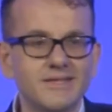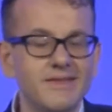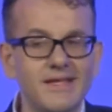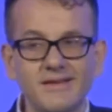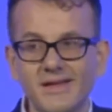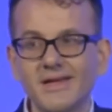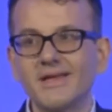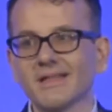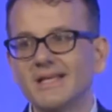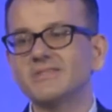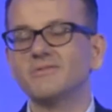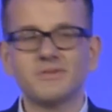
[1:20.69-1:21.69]
And then
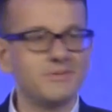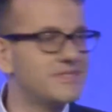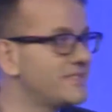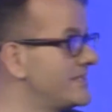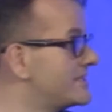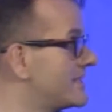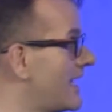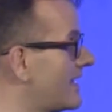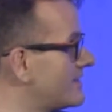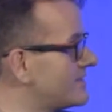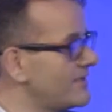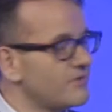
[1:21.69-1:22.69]
that's obviously with
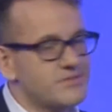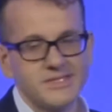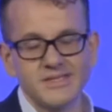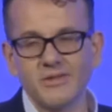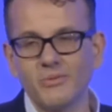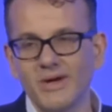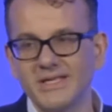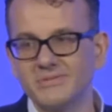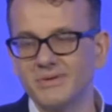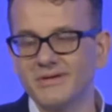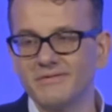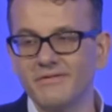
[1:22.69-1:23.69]
seasonality, and obviously there's other ways
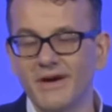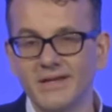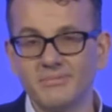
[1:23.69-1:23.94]
we can find.